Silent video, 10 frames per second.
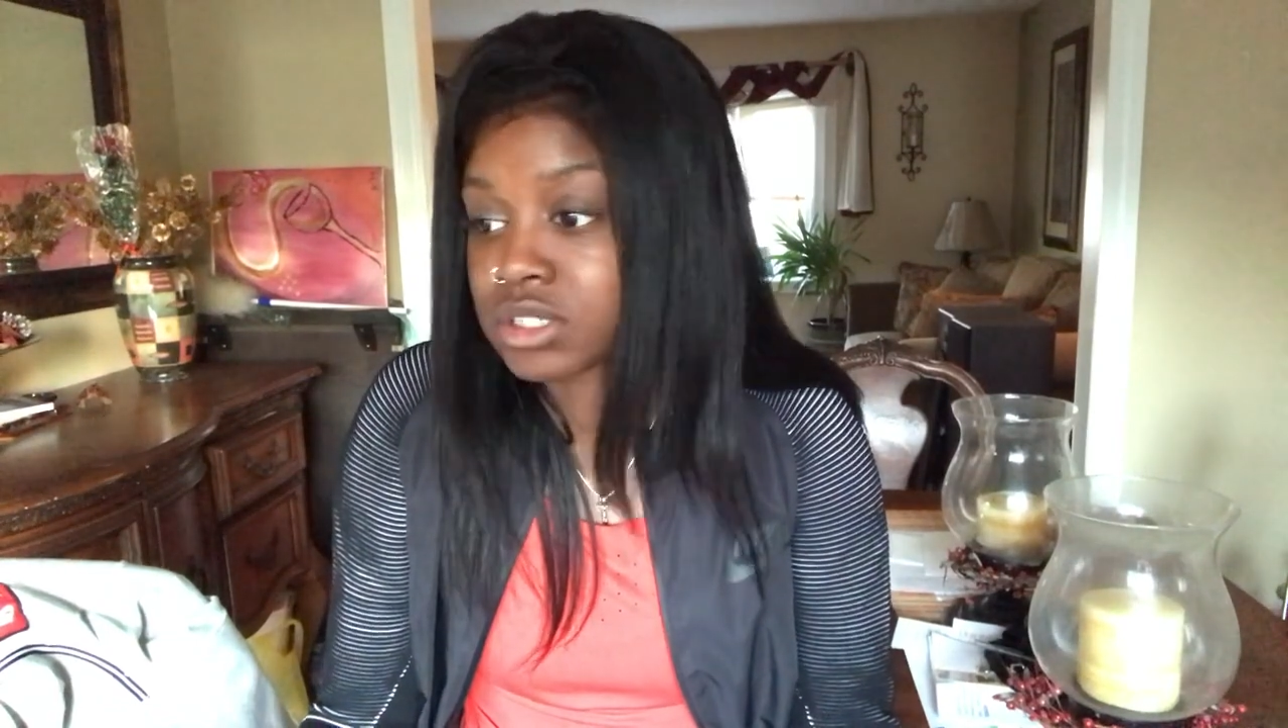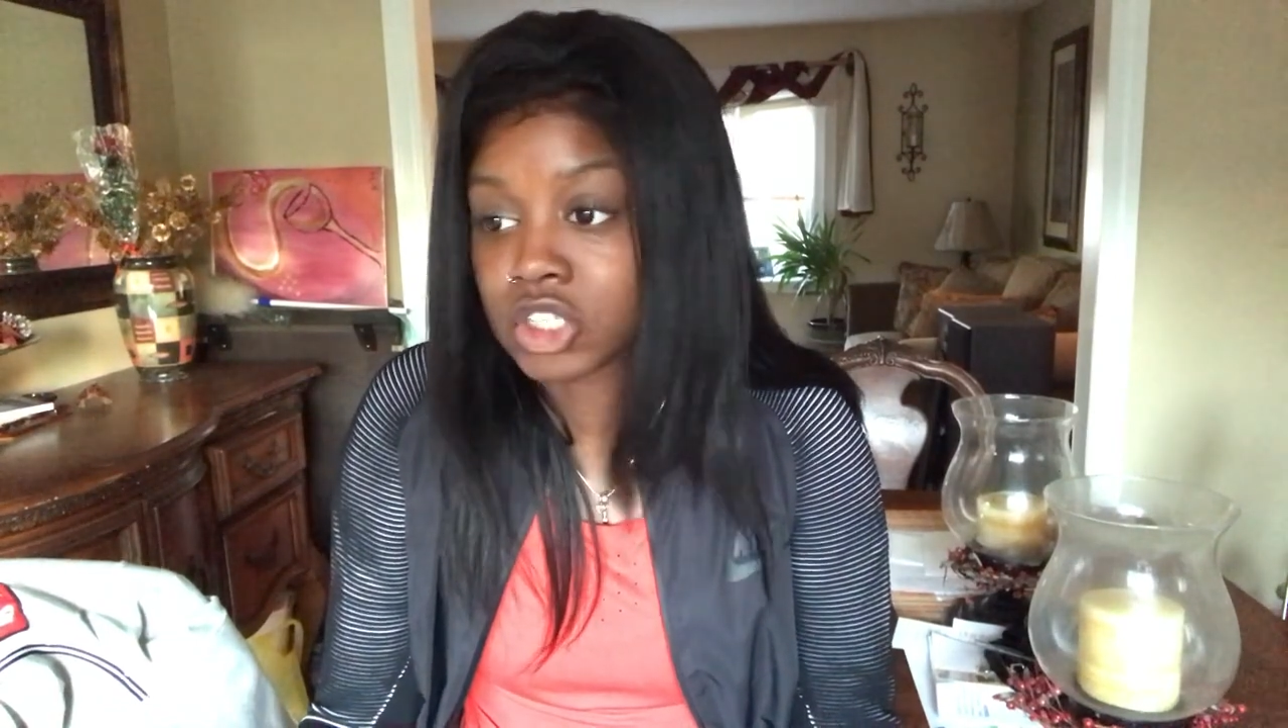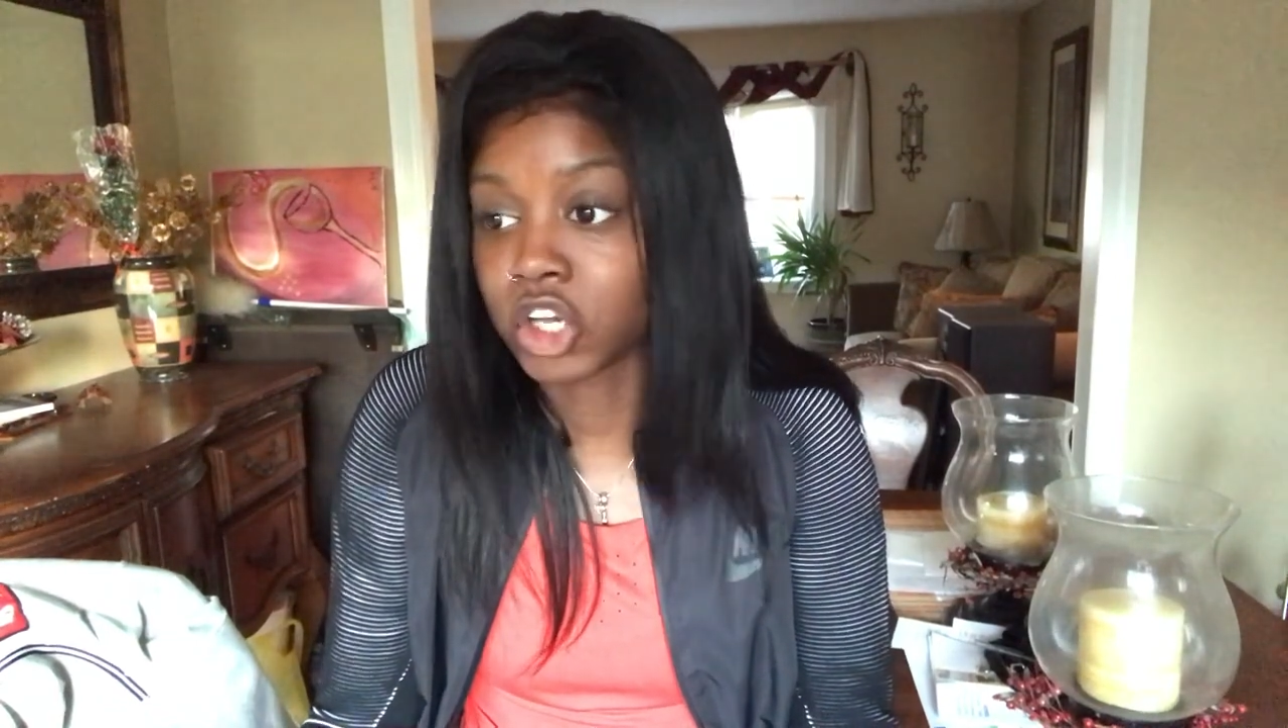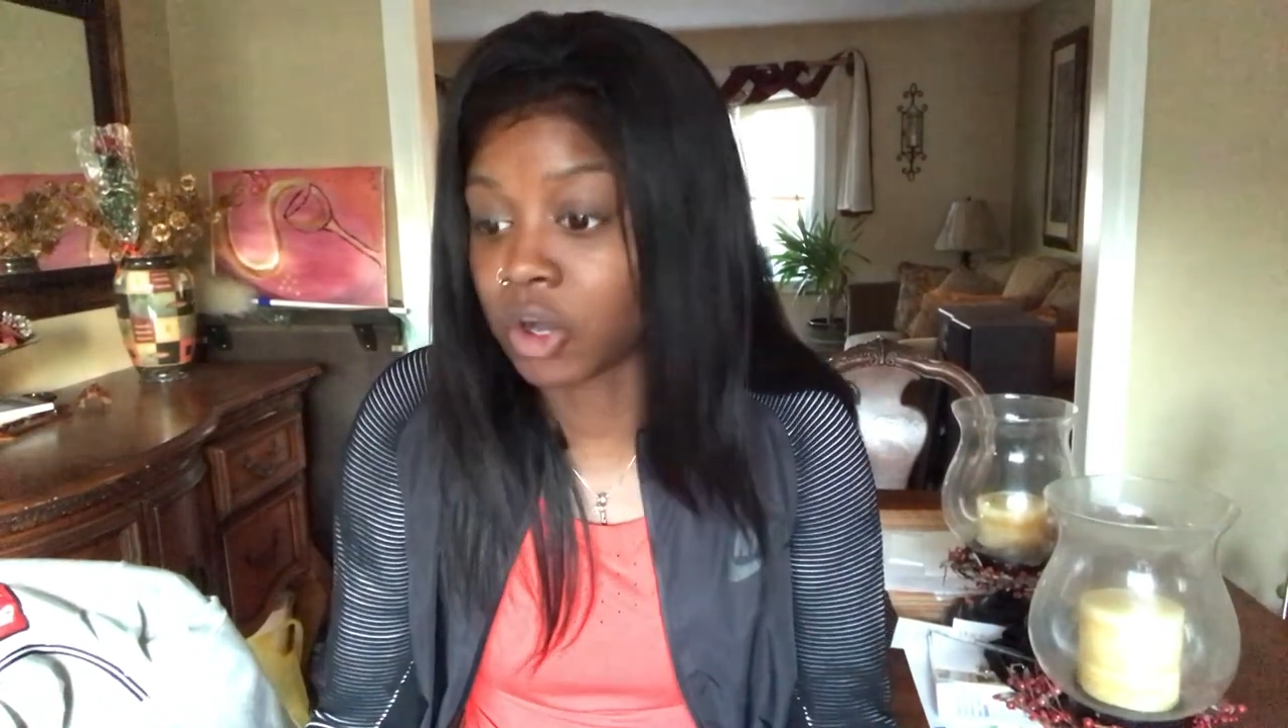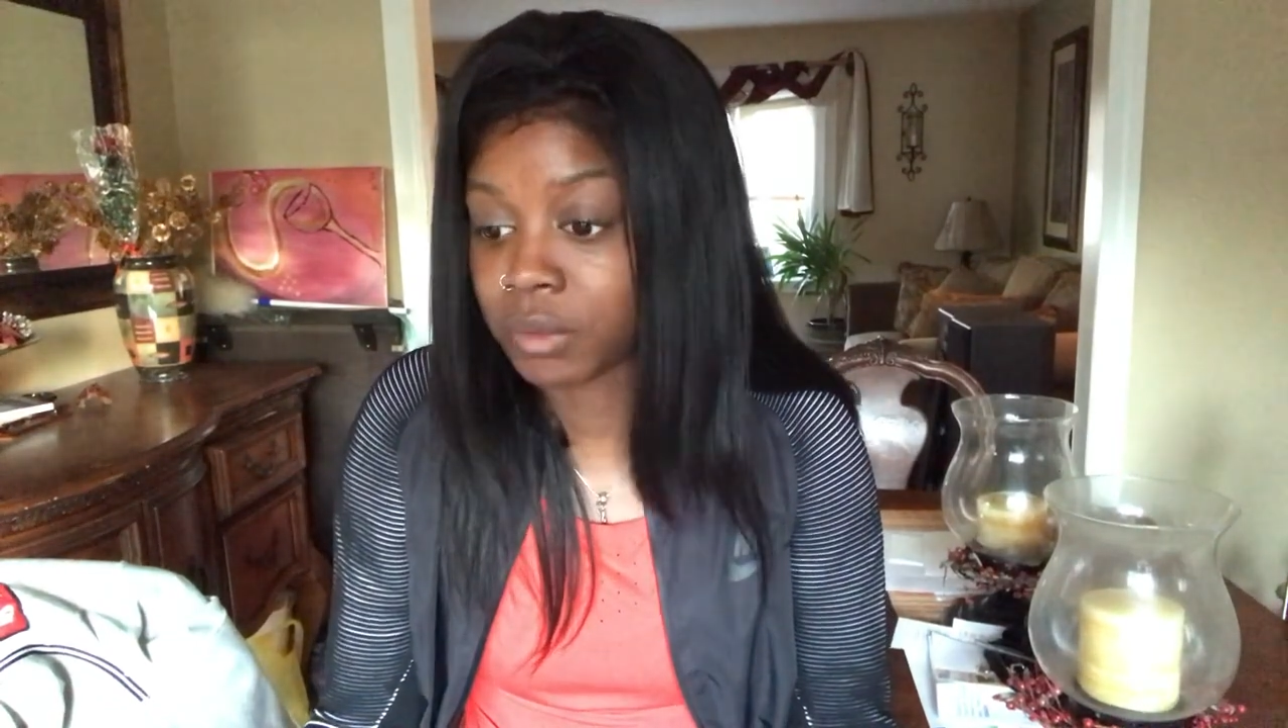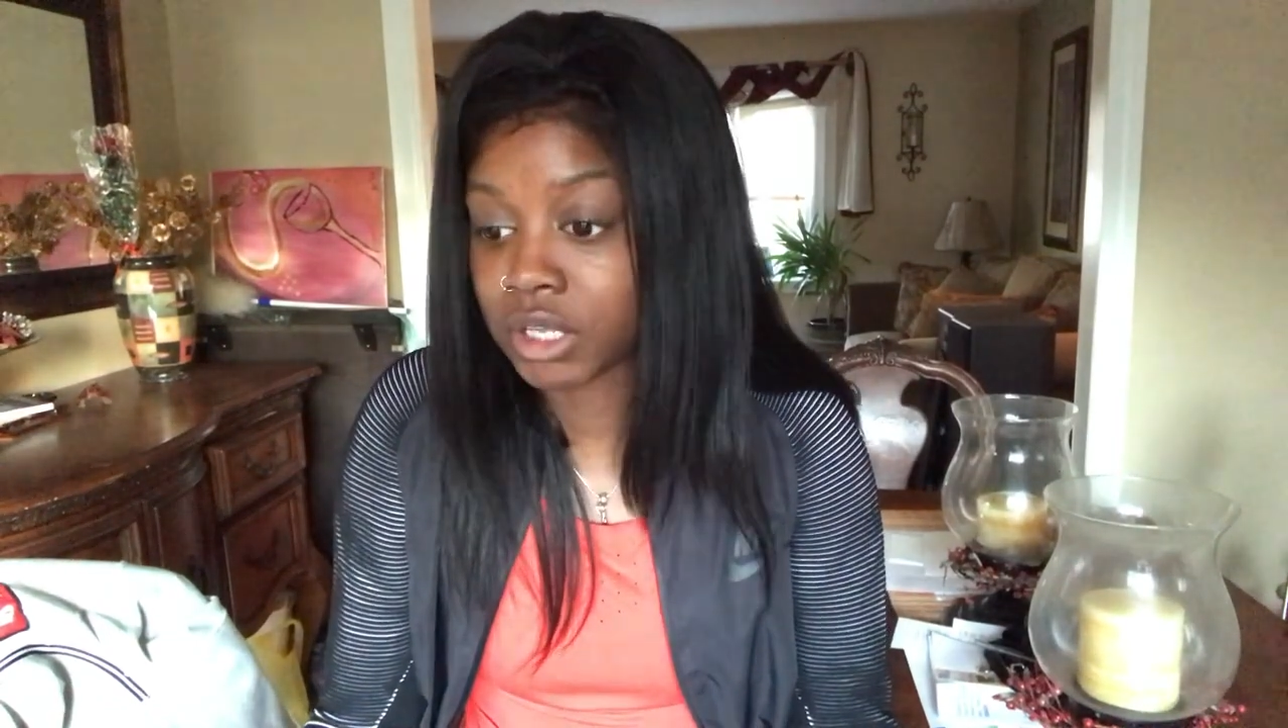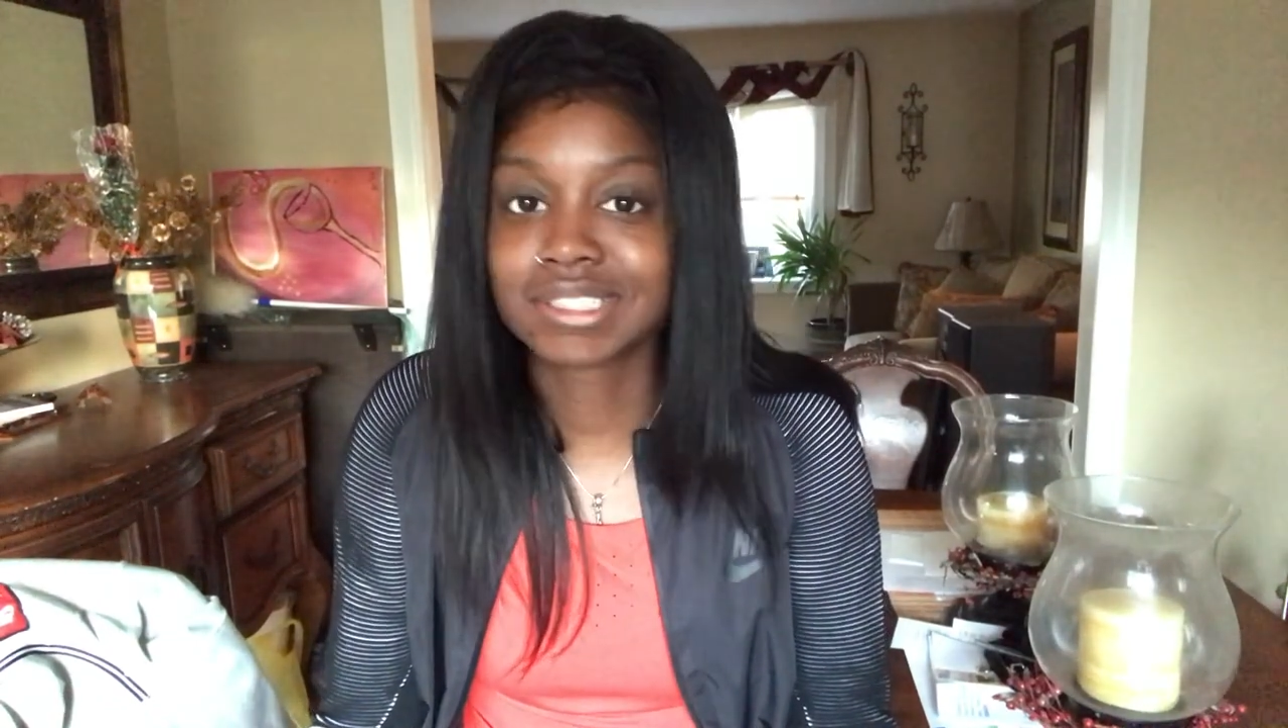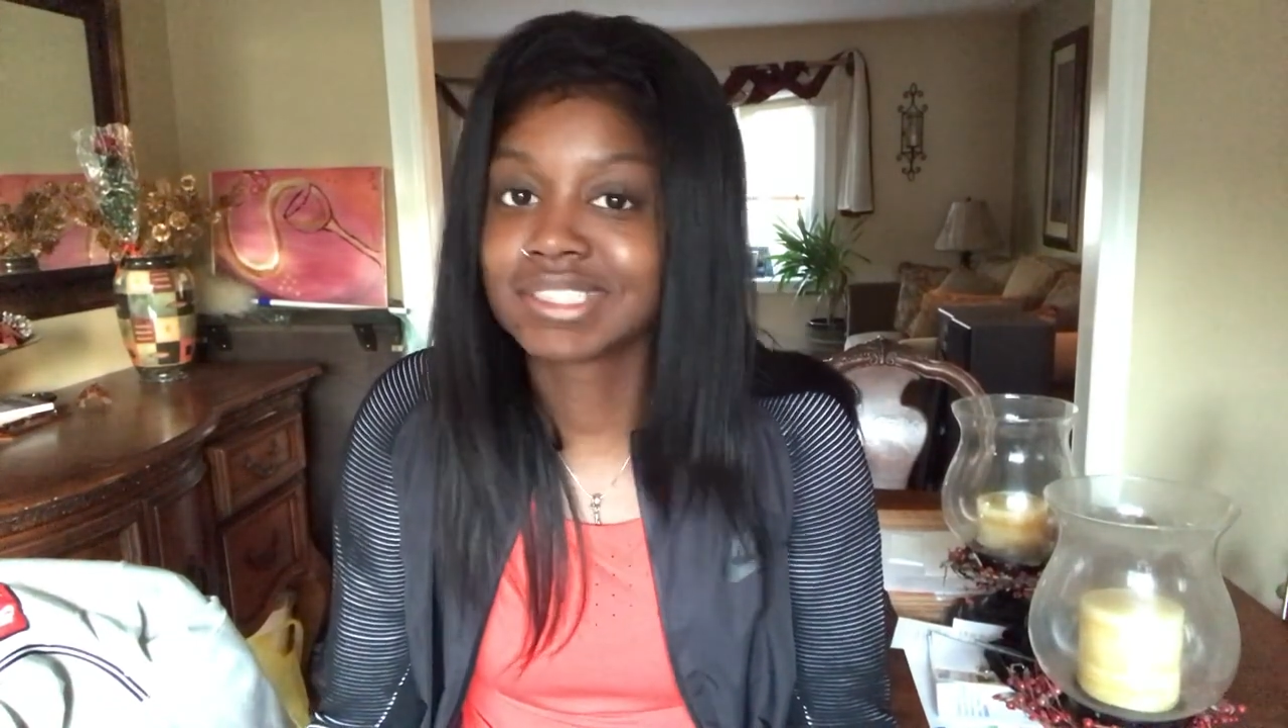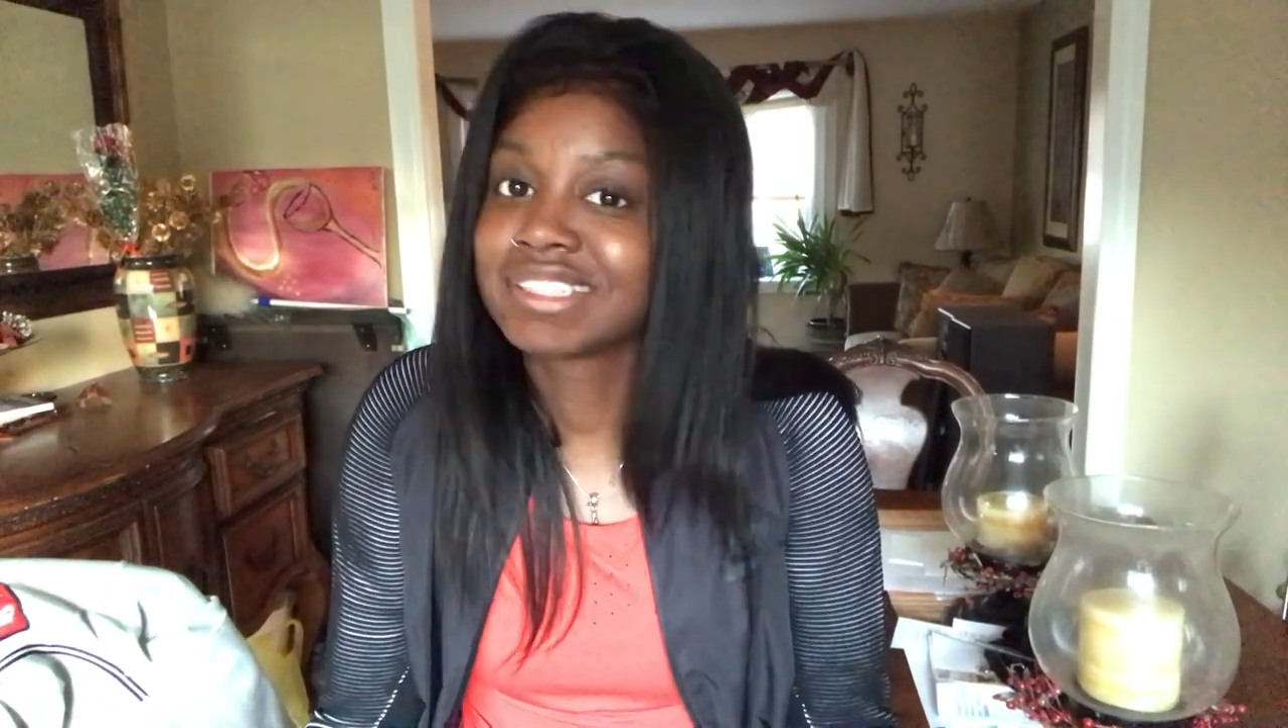is it going?